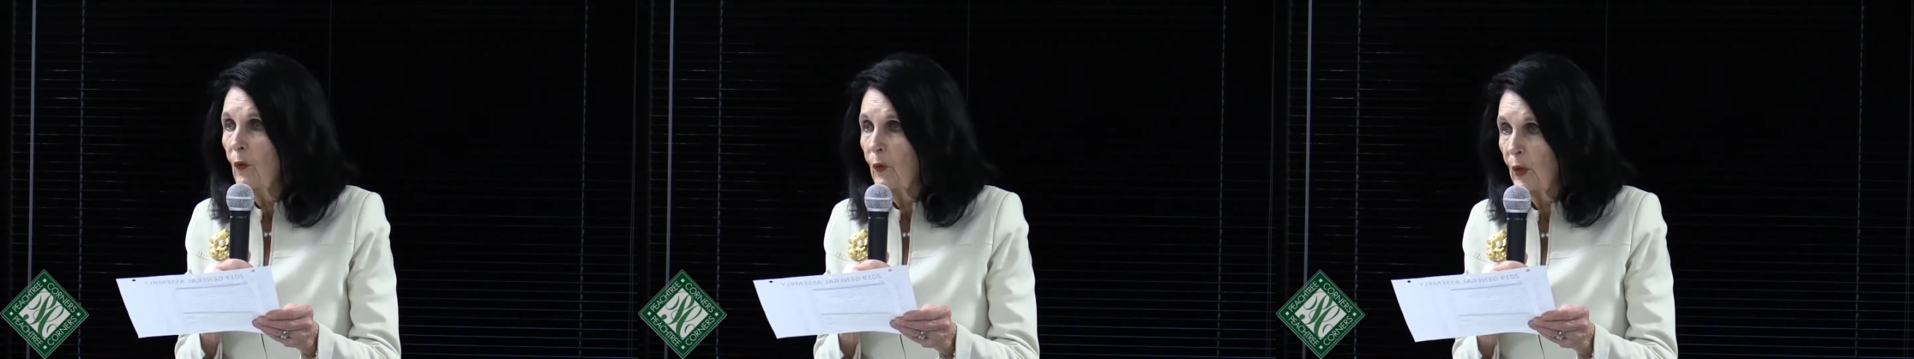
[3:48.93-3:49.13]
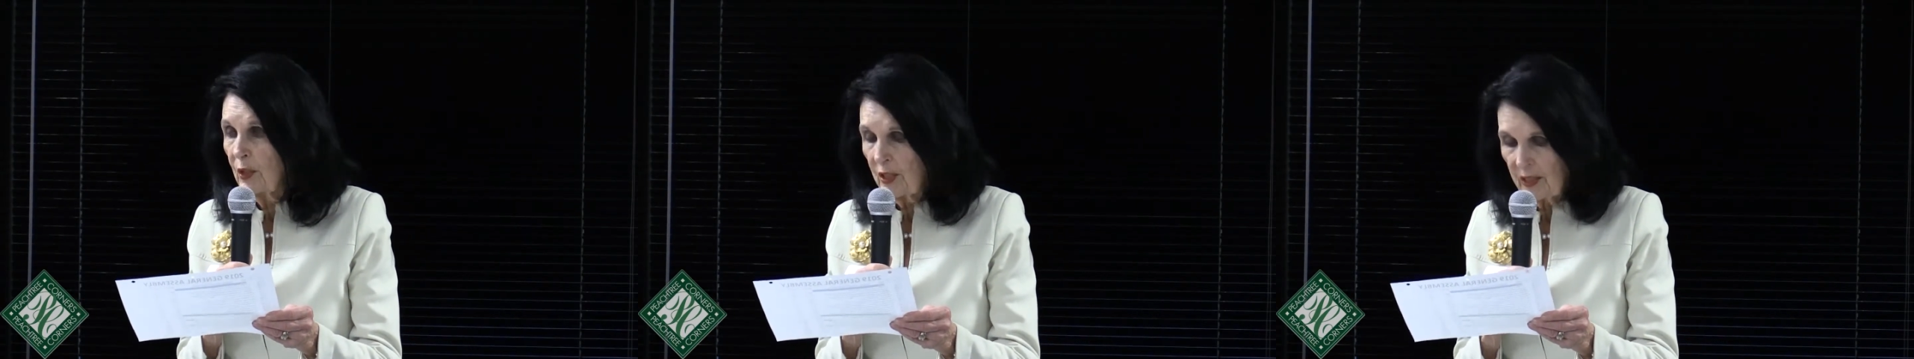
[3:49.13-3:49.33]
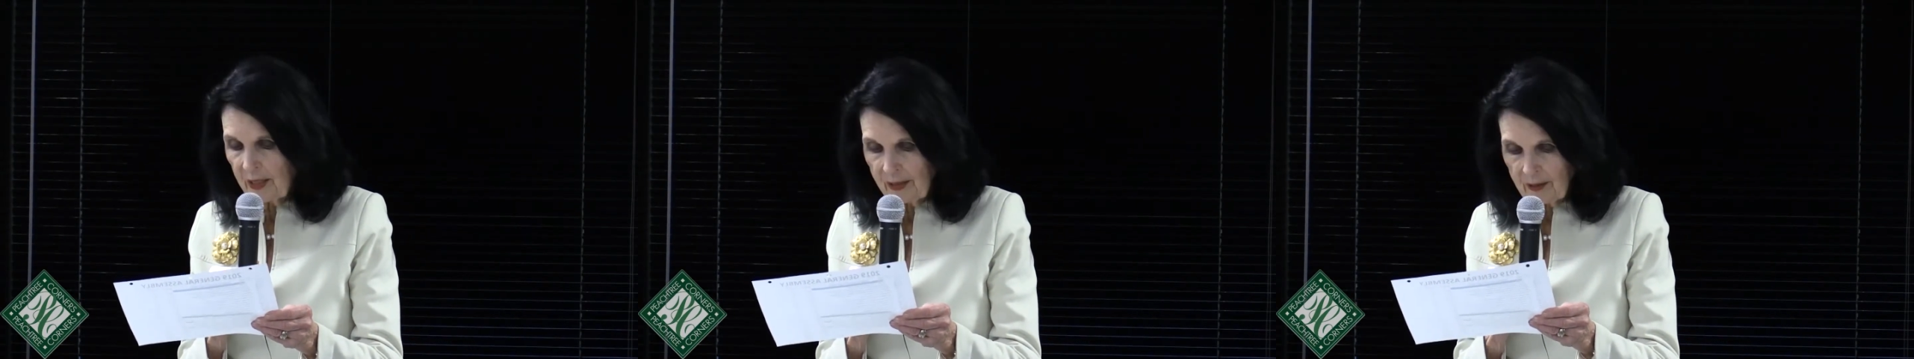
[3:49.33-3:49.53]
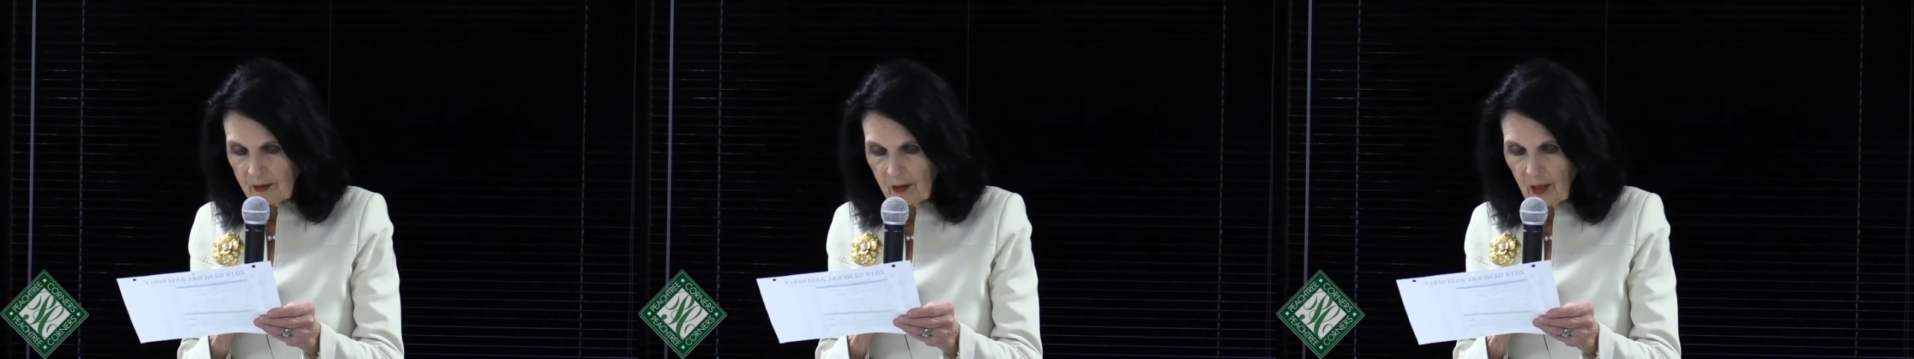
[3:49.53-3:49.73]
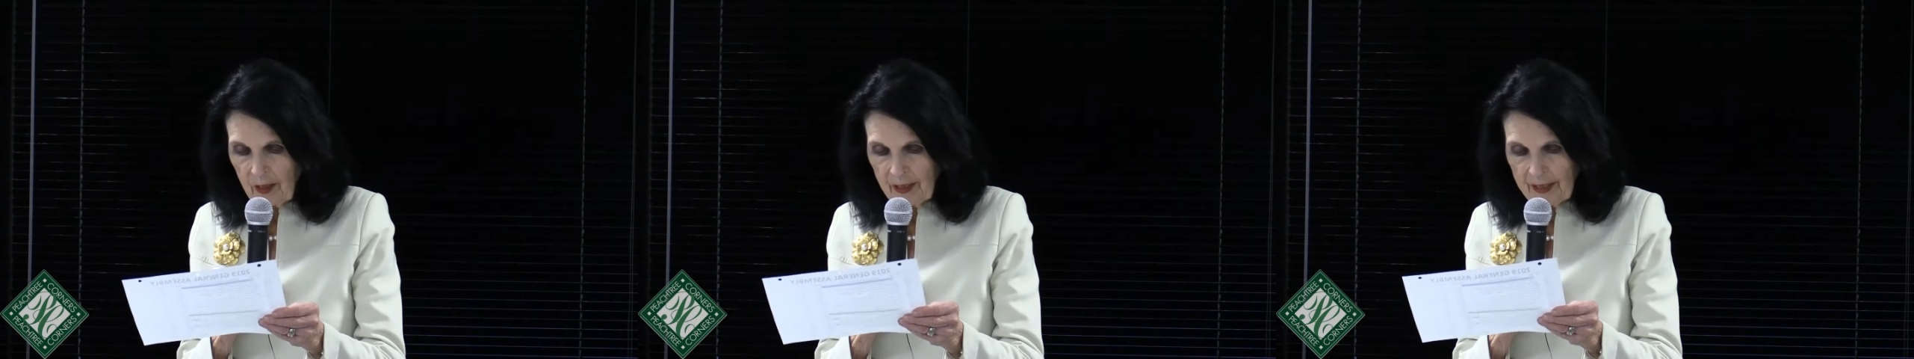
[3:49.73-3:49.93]
for sudden
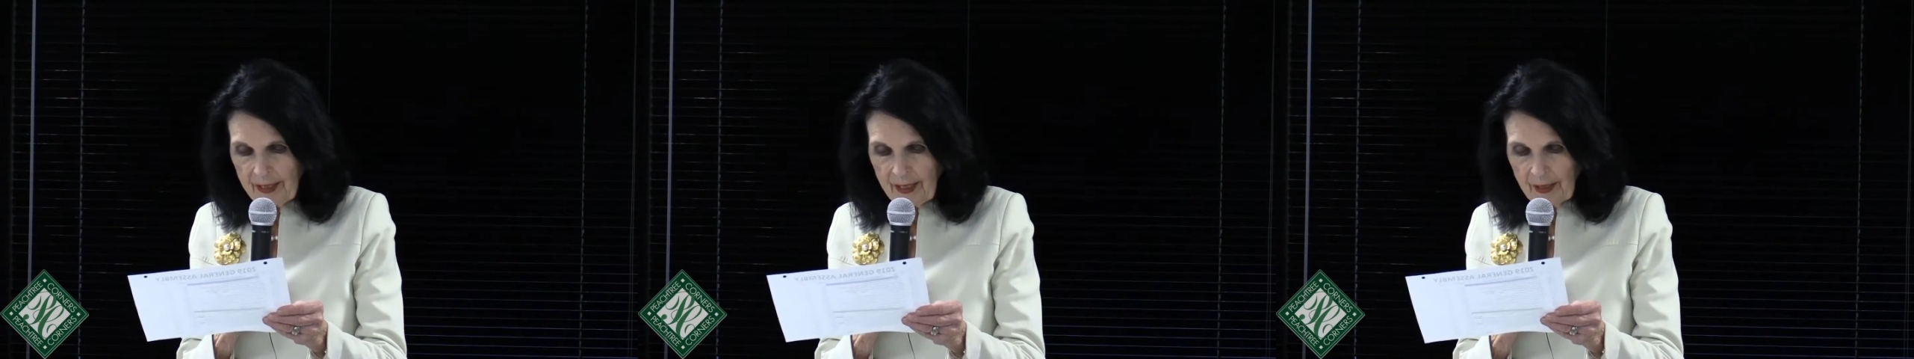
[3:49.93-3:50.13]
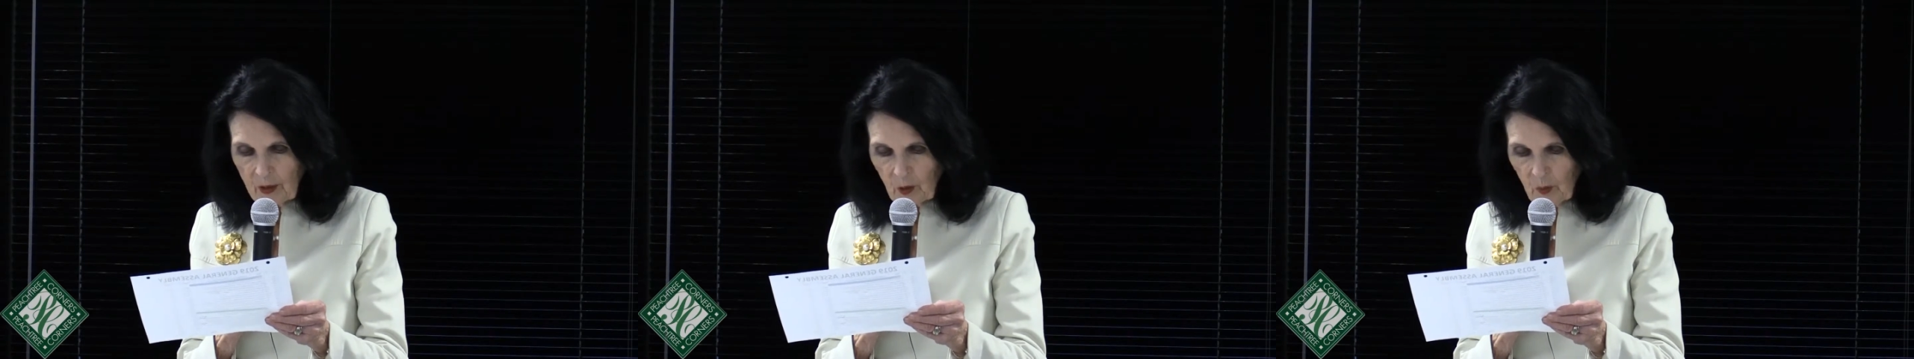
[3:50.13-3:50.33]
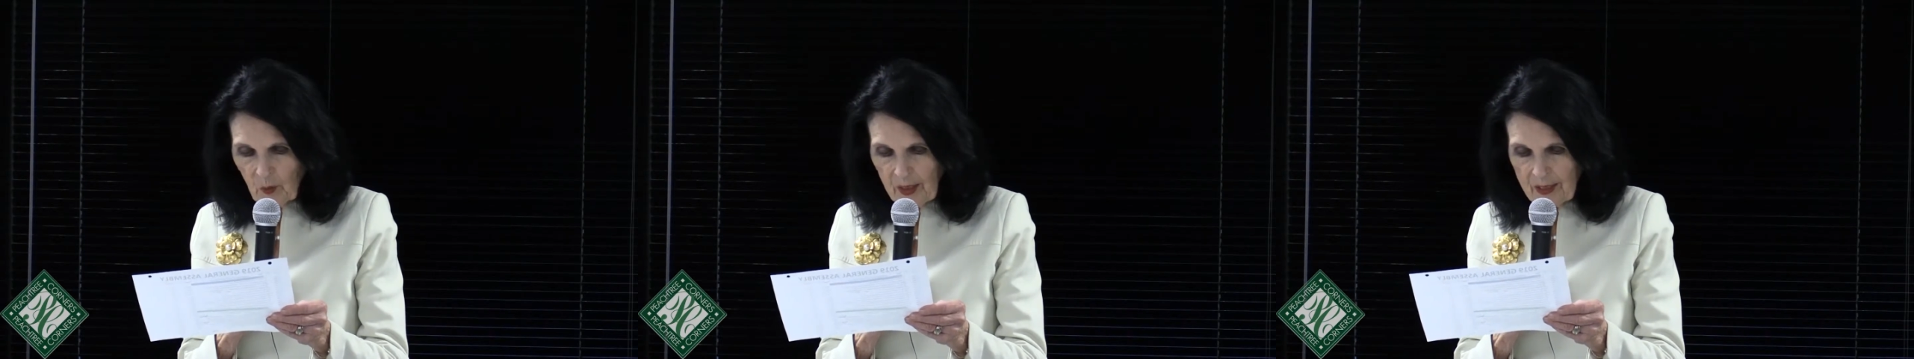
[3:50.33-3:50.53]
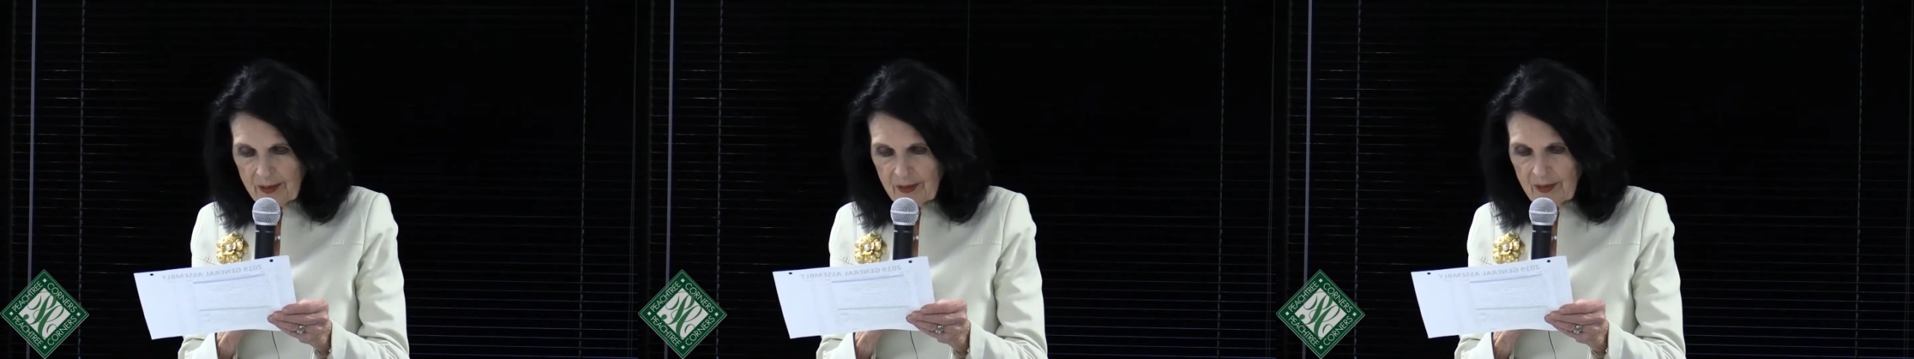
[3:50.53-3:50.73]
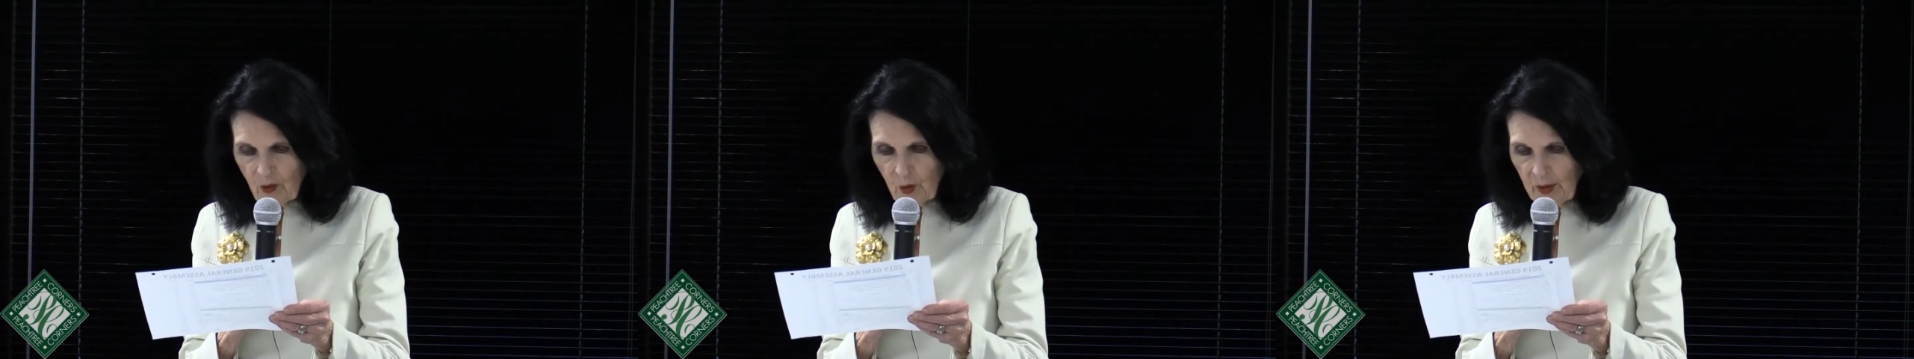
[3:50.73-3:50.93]
cardiac
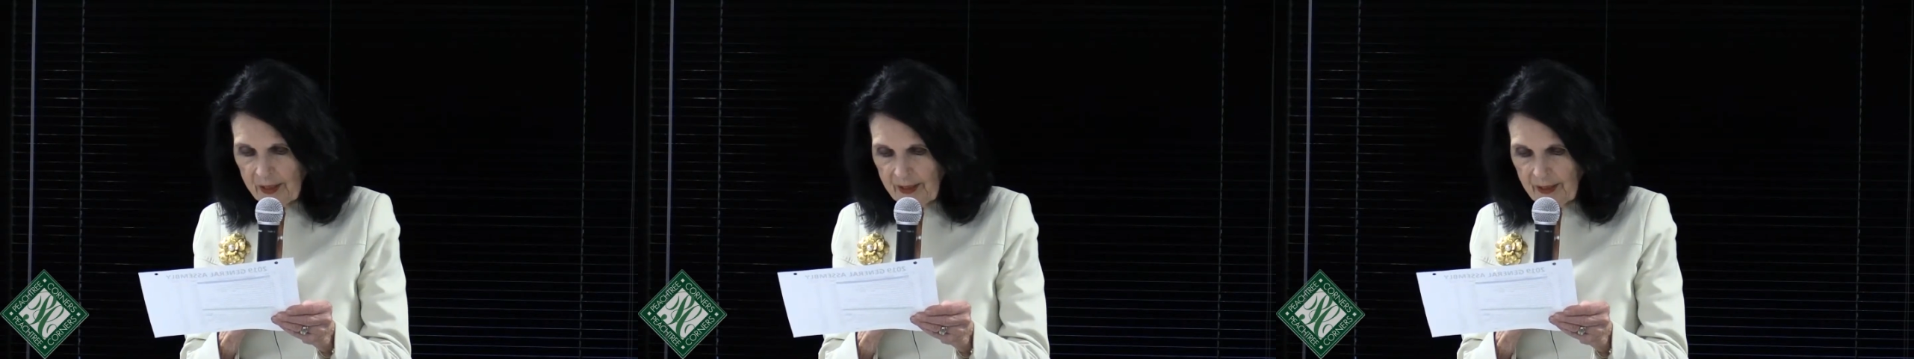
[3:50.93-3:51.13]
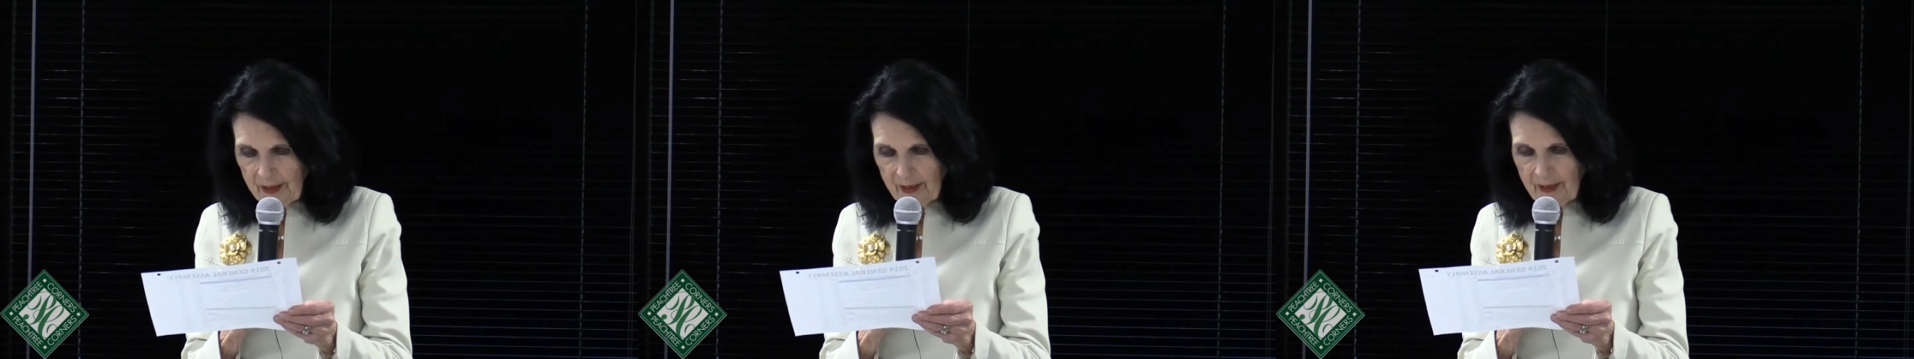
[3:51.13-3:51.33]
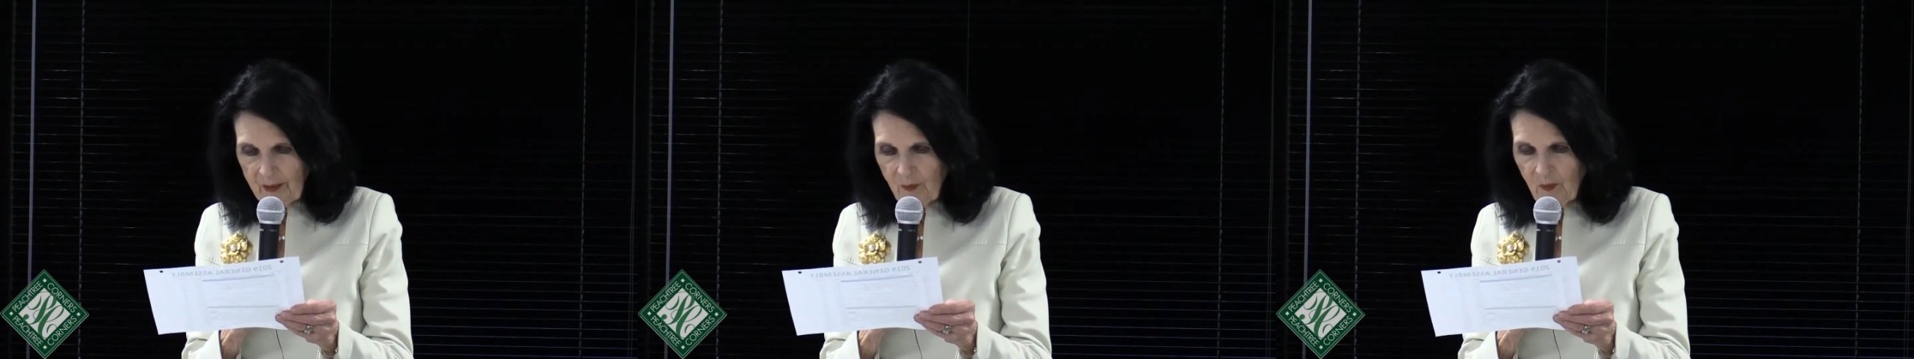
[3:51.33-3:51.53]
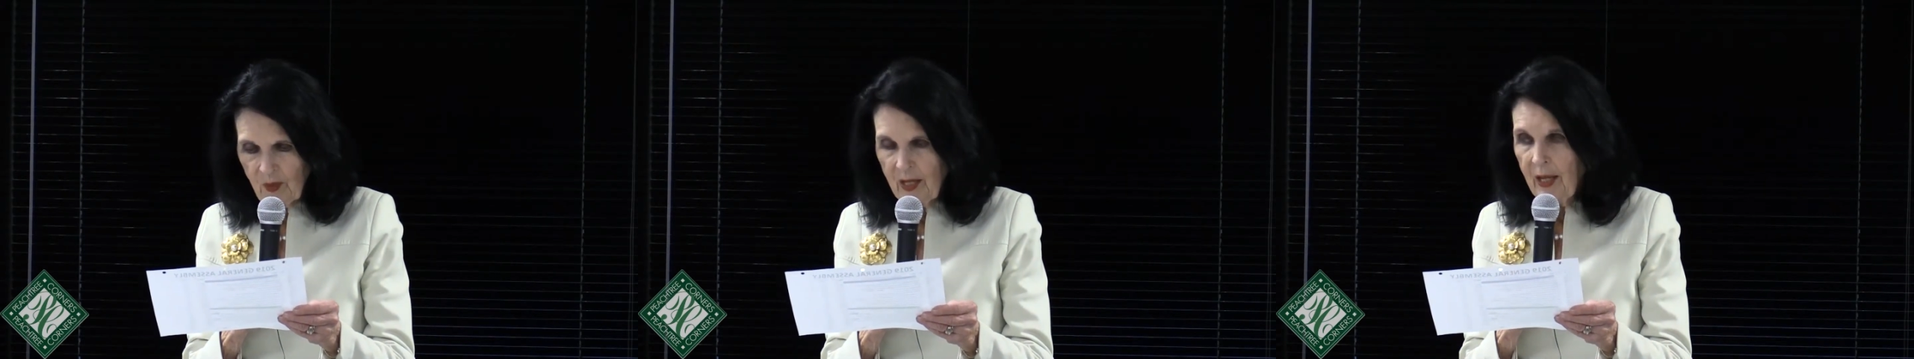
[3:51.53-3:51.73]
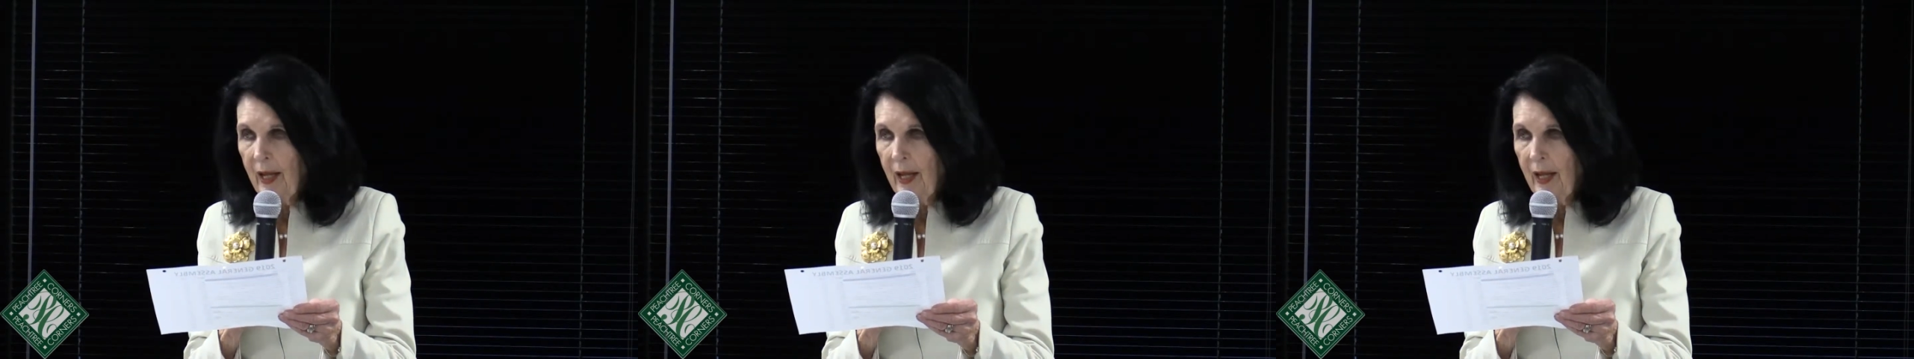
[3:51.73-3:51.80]
arrest training